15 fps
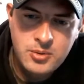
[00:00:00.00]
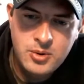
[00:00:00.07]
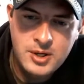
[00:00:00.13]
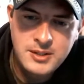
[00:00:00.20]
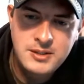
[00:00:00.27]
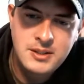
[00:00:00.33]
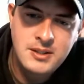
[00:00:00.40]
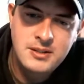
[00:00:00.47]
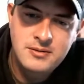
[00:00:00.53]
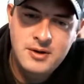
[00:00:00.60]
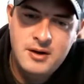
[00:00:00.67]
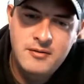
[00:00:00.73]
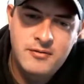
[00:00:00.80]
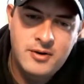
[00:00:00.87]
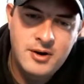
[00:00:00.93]
Quad Cities
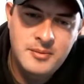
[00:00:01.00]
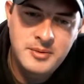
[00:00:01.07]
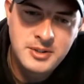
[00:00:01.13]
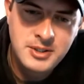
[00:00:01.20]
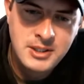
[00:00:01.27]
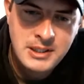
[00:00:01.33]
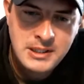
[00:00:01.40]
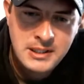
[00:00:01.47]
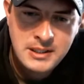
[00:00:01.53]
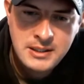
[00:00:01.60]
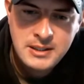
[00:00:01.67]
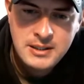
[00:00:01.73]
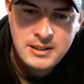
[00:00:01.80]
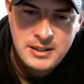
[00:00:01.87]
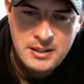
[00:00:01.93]
around farmers.
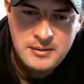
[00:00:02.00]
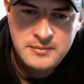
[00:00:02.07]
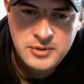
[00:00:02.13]
Yep.